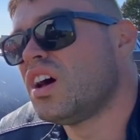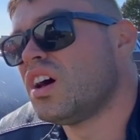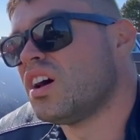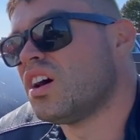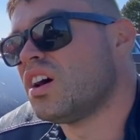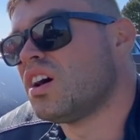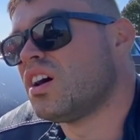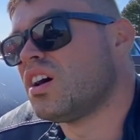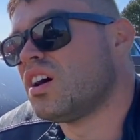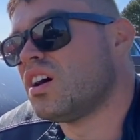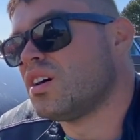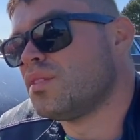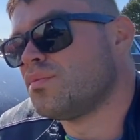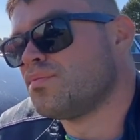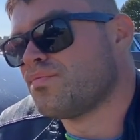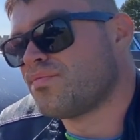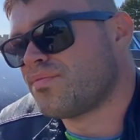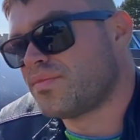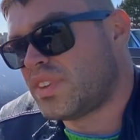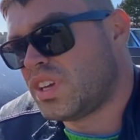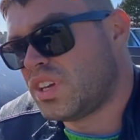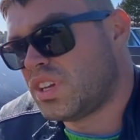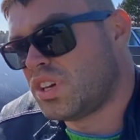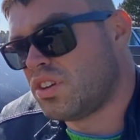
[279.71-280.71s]
um,
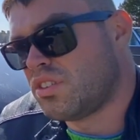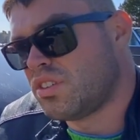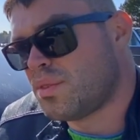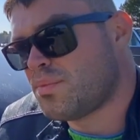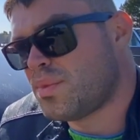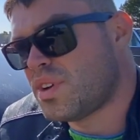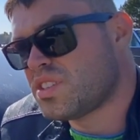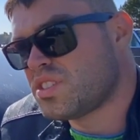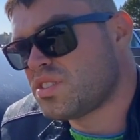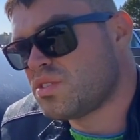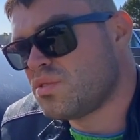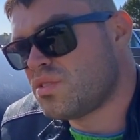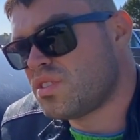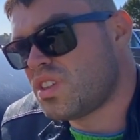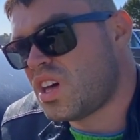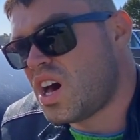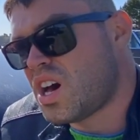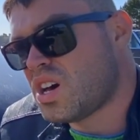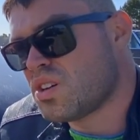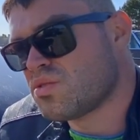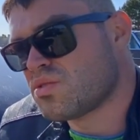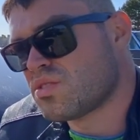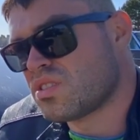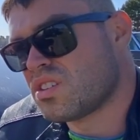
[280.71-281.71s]
you know in about
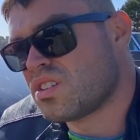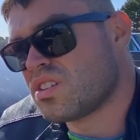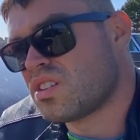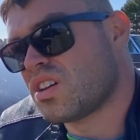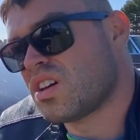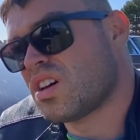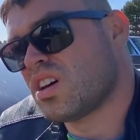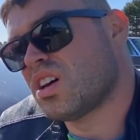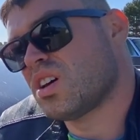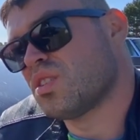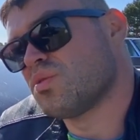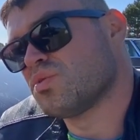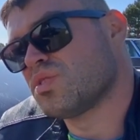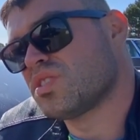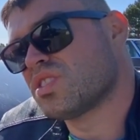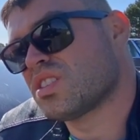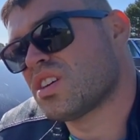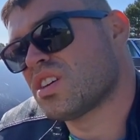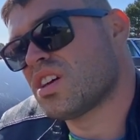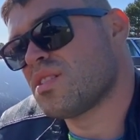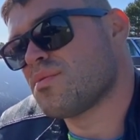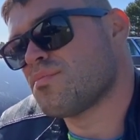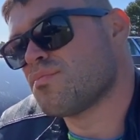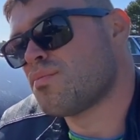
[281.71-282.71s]
2000 I would
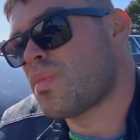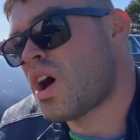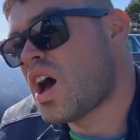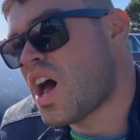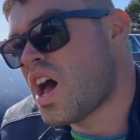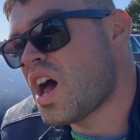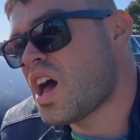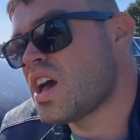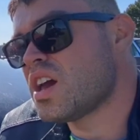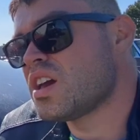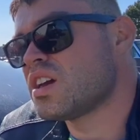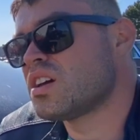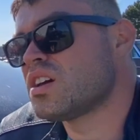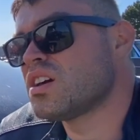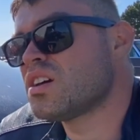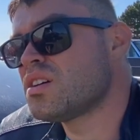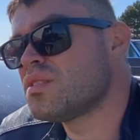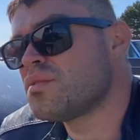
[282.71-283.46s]
say my